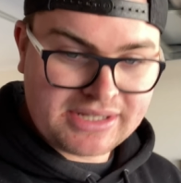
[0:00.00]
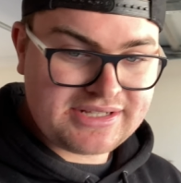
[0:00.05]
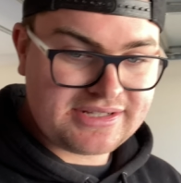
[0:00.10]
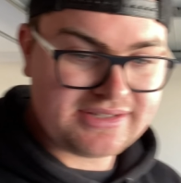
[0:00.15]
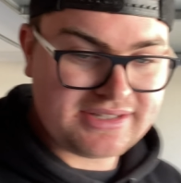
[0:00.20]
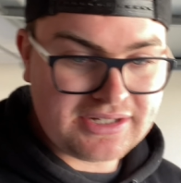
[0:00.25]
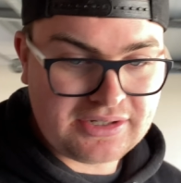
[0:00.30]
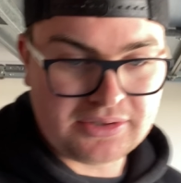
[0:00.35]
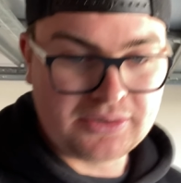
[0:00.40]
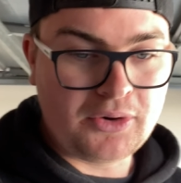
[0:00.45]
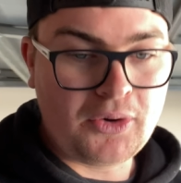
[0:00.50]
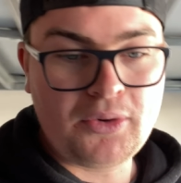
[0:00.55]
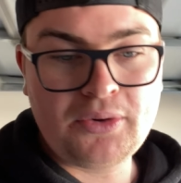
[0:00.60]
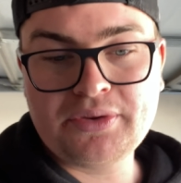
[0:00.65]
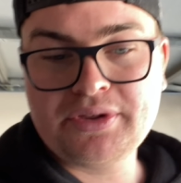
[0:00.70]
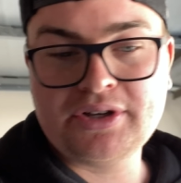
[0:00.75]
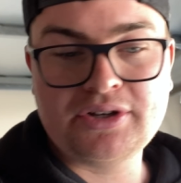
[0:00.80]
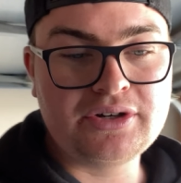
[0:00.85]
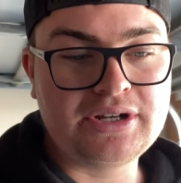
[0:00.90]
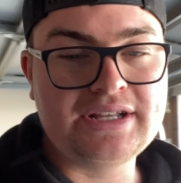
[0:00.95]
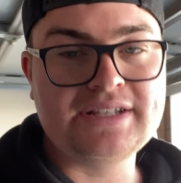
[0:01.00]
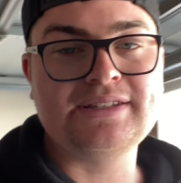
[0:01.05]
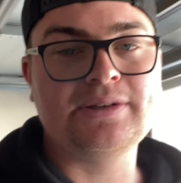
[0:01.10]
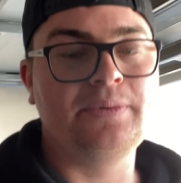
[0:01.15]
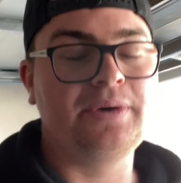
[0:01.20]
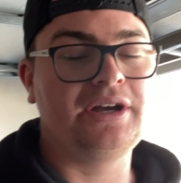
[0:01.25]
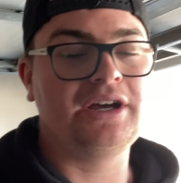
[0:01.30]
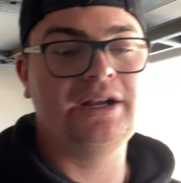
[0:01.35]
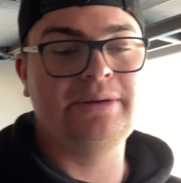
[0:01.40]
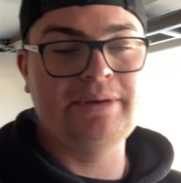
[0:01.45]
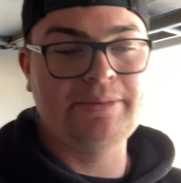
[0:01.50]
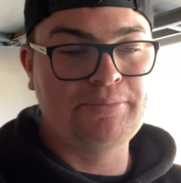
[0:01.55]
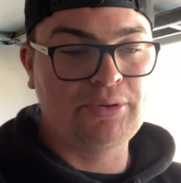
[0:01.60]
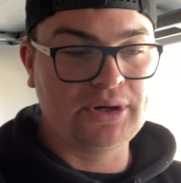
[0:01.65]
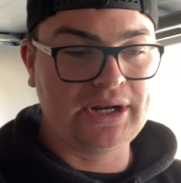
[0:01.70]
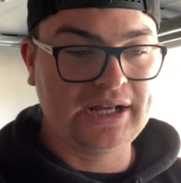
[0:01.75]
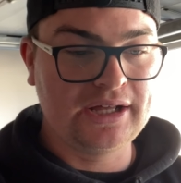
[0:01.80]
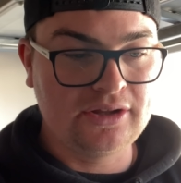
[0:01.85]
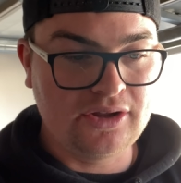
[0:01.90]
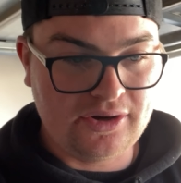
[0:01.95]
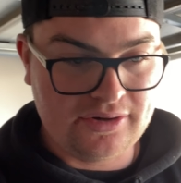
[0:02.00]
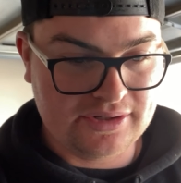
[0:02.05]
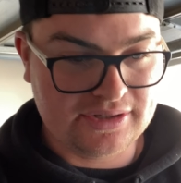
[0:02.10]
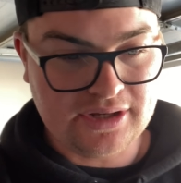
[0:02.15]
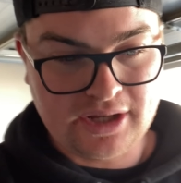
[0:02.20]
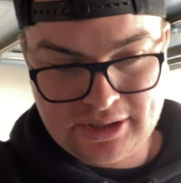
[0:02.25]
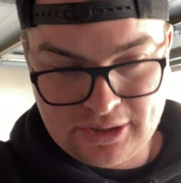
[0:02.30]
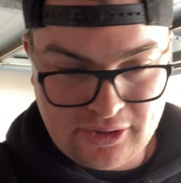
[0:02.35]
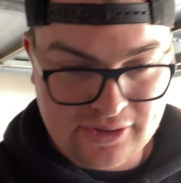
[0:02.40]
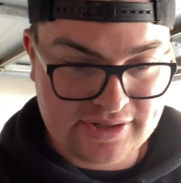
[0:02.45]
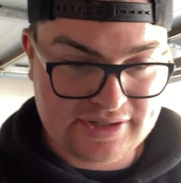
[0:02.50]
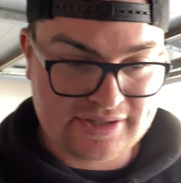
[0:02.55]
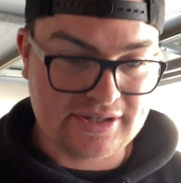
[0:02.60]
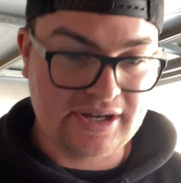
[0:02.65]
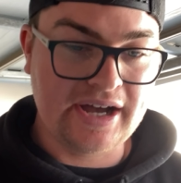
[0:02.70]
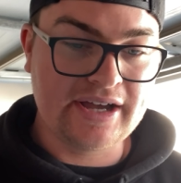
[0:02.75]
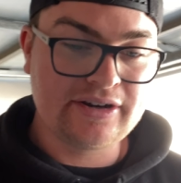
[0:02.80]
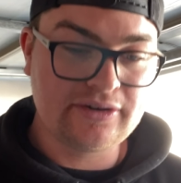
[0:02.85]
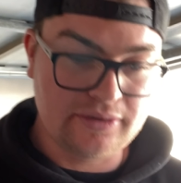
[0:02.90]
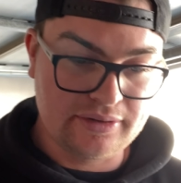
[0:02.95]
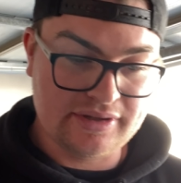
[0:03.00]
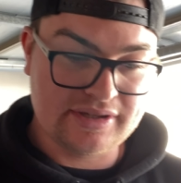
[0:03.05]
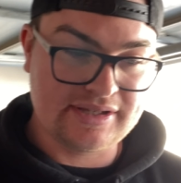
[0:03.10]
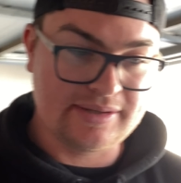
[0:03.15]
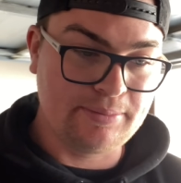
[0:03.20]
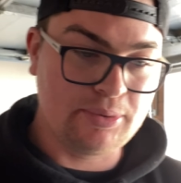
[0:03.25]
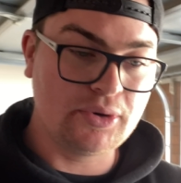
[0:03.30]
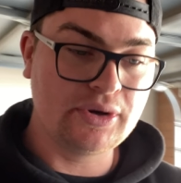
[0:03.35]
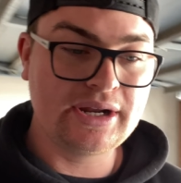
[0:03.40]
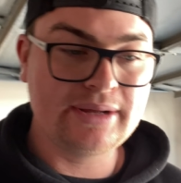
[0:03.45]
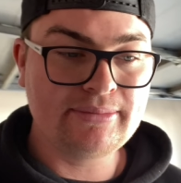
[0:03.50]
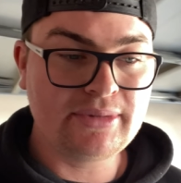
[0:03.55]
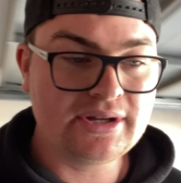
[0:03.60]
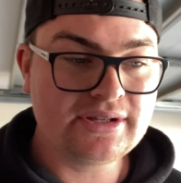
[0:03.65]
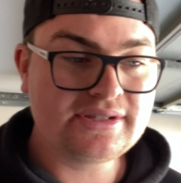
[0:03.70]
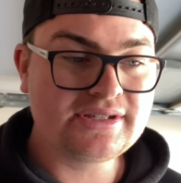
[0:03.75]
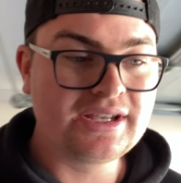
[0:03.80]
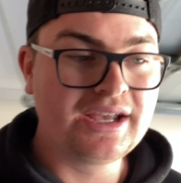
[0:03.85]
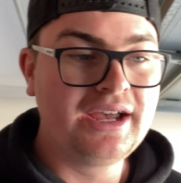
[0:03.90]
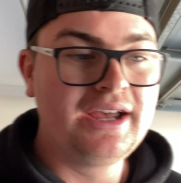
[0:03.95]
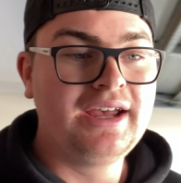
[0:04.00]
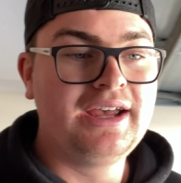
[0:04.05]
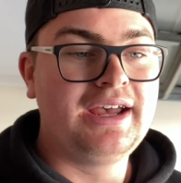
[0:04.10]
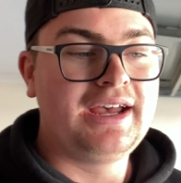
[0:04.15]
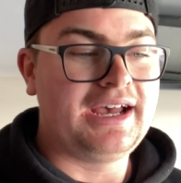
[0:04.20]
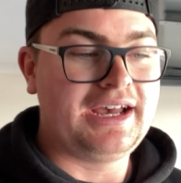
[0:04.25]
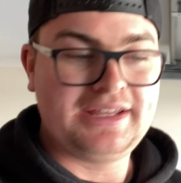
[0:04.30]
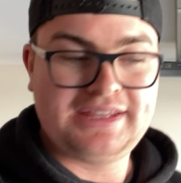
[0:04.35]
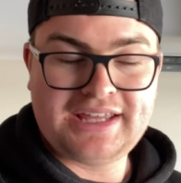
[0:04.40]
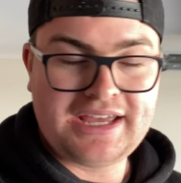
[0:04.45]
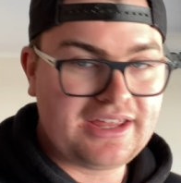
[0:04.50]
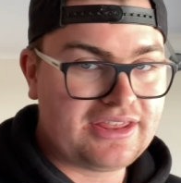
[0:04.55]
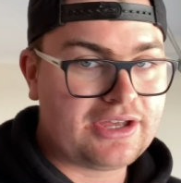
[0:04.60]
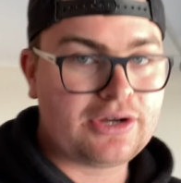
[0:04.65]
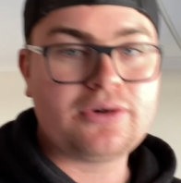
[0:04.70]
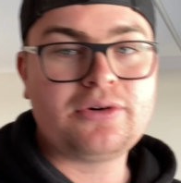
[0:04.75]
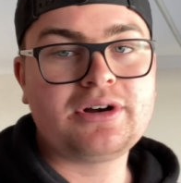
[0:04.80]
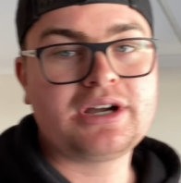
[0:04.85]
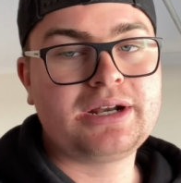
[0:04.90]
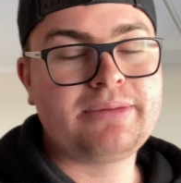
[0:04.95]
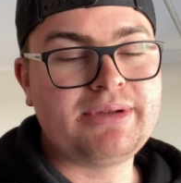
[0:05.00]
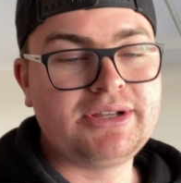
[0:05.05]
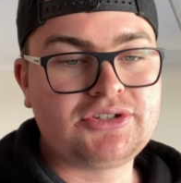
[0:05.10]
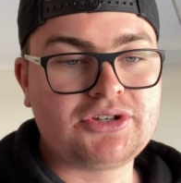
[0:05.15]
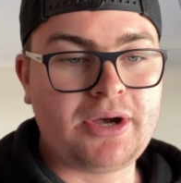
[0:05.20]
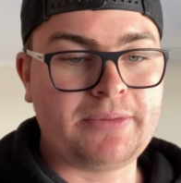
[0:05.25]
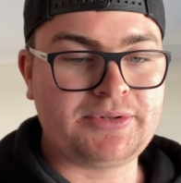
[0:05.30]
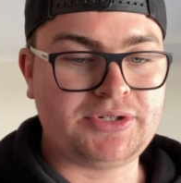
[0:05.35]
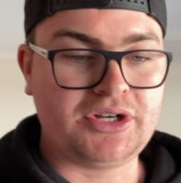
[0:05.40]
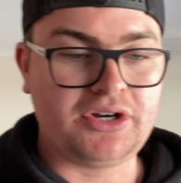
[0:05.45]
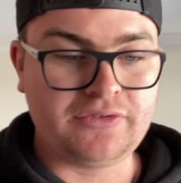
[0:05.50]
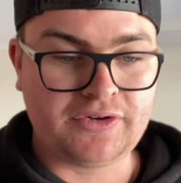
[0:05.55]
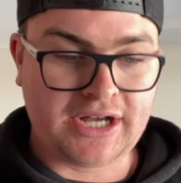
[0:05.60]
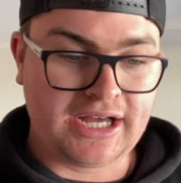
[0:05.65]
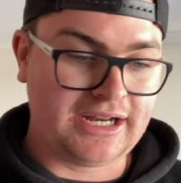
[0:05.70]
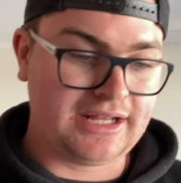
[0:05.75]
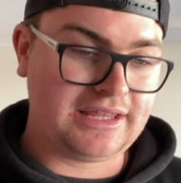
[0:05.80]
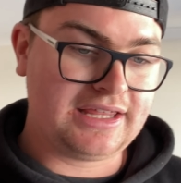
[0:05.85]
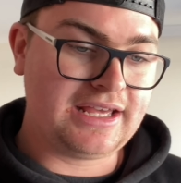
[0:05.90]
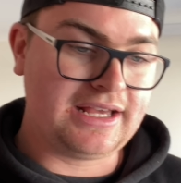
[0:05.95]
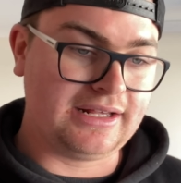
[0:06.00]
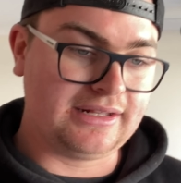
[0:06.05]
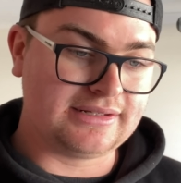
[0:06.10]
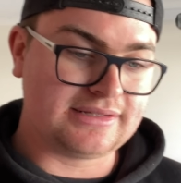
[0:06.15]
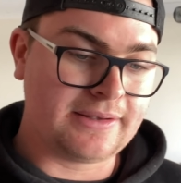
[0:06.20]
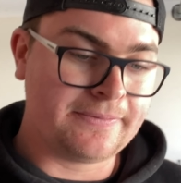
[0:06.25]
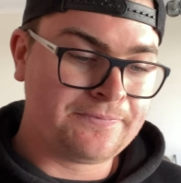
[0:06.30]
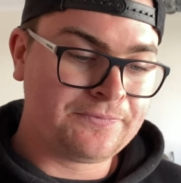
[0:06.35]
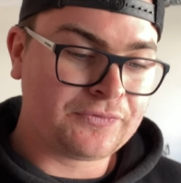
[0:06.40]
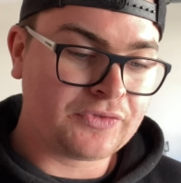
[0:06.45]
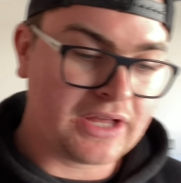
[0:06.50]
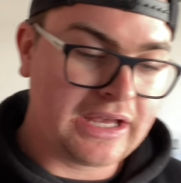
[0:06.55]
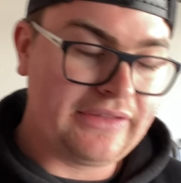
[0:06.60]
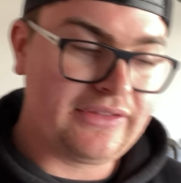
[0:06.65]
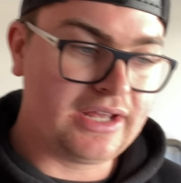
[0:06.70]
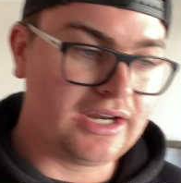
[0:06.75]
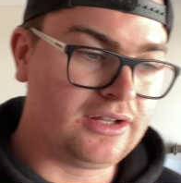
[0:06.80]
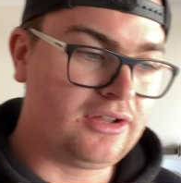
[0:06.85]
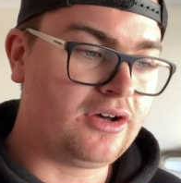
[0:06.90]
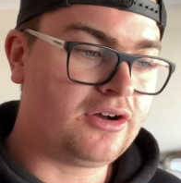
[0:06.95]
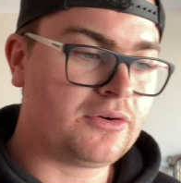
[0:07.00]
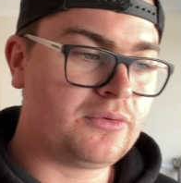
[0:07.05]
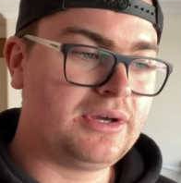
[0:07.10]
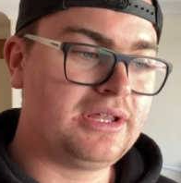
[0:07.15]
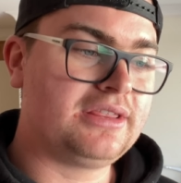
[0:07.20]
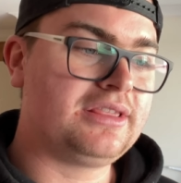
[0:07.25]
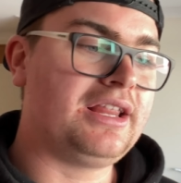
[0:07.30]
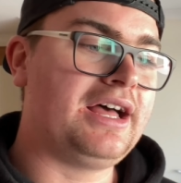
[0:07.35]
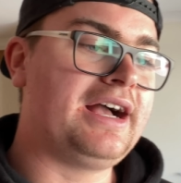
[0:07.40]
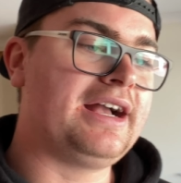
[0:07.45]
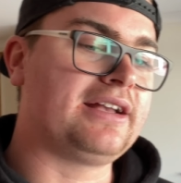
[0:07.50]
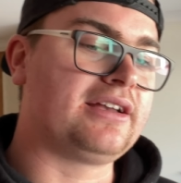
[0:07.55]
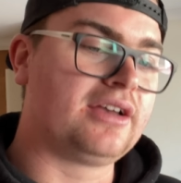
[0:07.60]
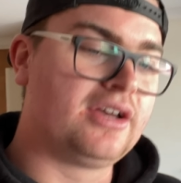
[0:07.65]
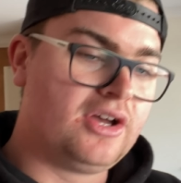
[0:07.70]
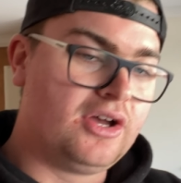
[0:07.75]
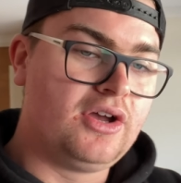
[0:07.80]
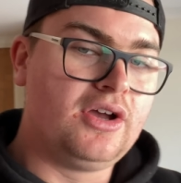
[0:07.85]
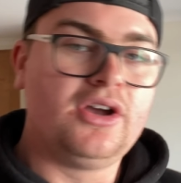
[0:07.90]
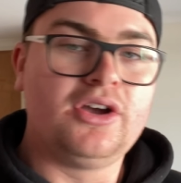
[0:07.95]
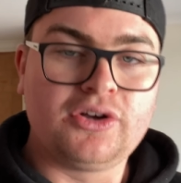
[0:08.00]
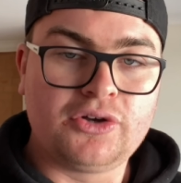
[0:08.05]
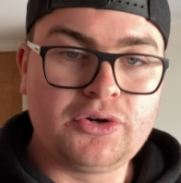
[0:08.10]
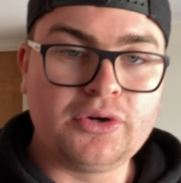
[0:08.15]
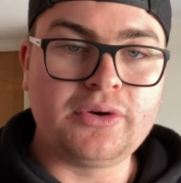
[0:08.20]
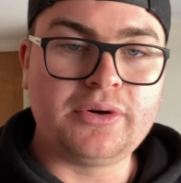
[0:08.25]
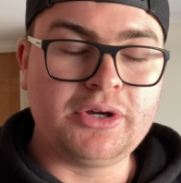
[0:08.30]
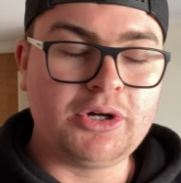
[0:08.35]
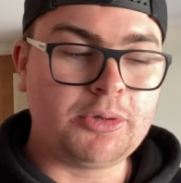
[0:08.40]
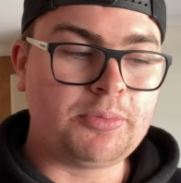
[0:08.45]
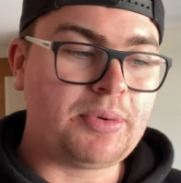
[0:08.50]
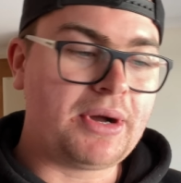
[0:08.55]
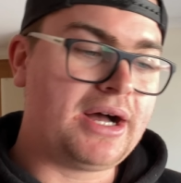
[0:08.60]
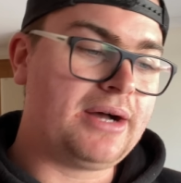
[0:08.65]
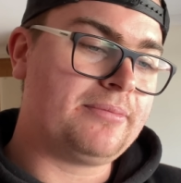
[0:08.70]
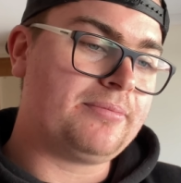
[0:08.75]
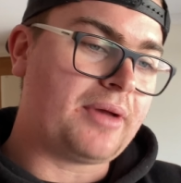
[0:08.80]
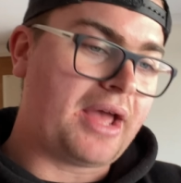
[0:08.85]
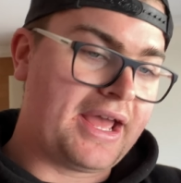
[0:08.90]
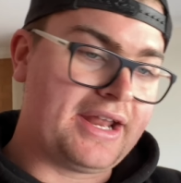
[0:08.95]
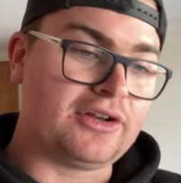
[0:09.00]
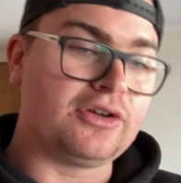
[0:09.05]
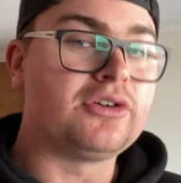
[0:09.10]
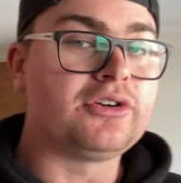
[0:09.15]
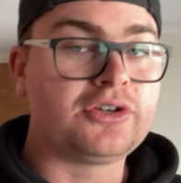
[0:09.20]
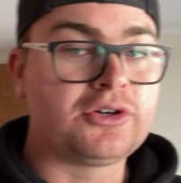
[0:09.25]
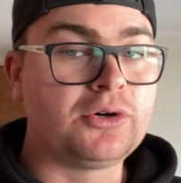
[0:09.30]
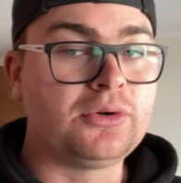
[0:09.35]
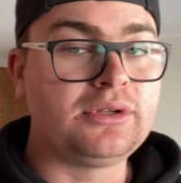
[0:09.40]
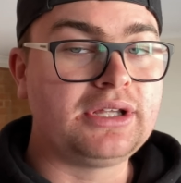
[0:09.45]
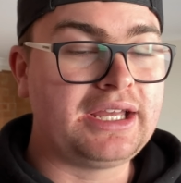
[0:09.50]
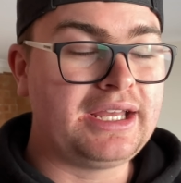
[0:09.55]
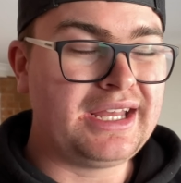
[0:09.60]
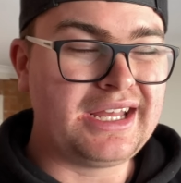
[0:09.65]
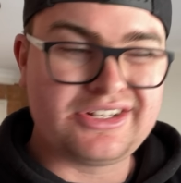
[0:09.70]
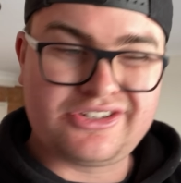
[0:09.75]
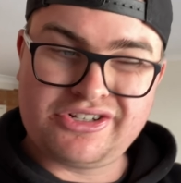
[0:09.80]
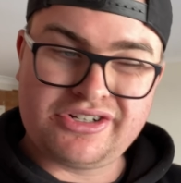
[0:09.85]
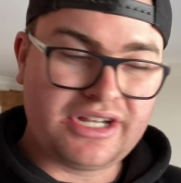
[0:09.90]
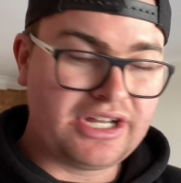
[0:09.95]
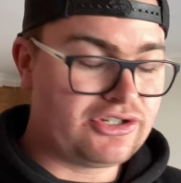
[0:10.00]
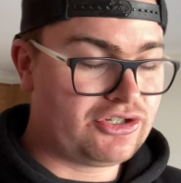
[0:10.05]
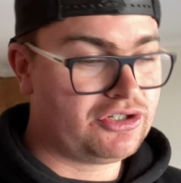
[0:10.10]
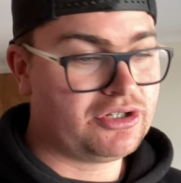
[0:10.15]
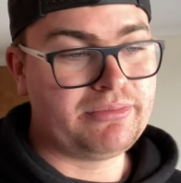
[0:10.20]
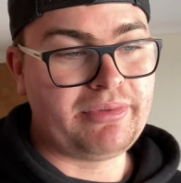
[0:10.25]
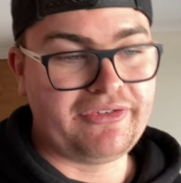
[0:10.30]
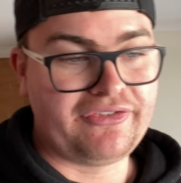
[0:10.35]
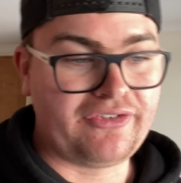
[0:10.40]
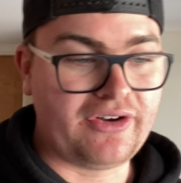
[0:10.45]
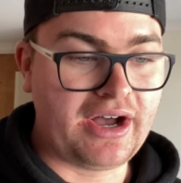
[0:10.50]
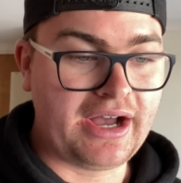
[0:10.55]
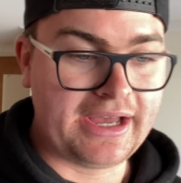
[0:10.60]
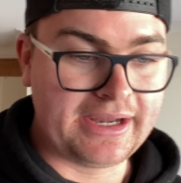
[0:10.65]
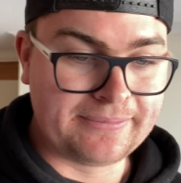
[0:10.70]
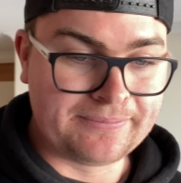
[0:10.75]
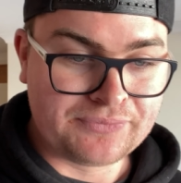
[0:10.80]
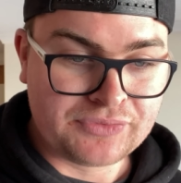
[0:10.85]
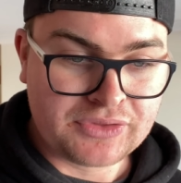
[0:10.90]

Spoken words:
still, all the goodies that we're gonna be putting alongside it, all the supporting mods, they're all gonna be top shelf kind of things. And then along with like good oil pump and good cooling, it should be fine.